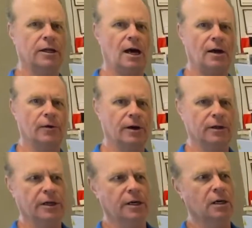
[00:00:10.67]
Hyrel
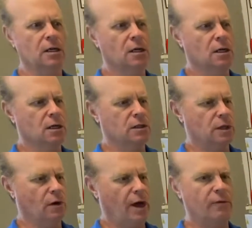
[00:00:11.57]
here.
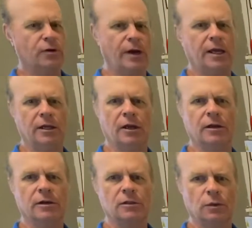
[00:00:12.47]
So after eight
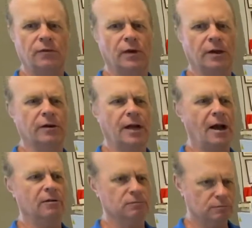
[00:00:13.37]
years, we figured
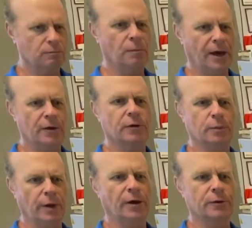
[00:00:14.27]
out better
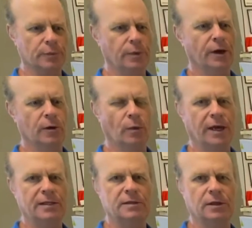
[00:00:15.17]
and better and better
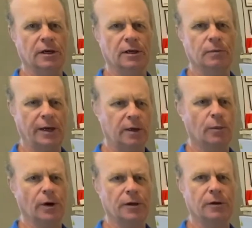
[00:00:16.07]
ways to make a
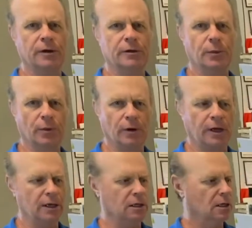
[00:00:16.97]
printer and to
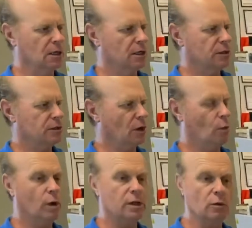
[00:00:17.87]
print. So
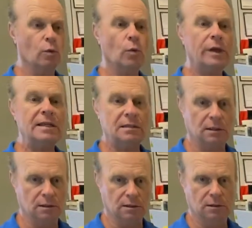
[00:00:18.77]
one of the
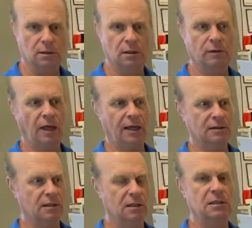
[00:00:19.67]
recent
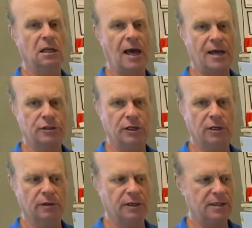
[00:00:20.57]
things in this last
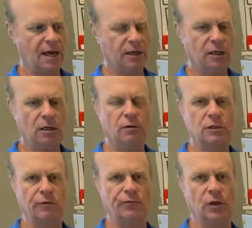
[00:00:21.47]
year that has had a huge
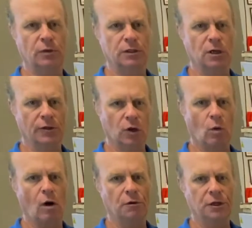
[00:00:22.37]
influence on the
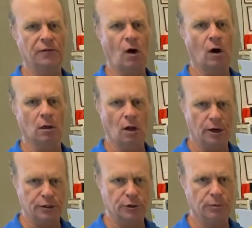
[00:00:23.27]
quality of our
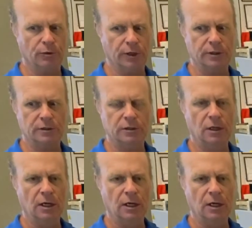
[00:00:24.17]
larger prints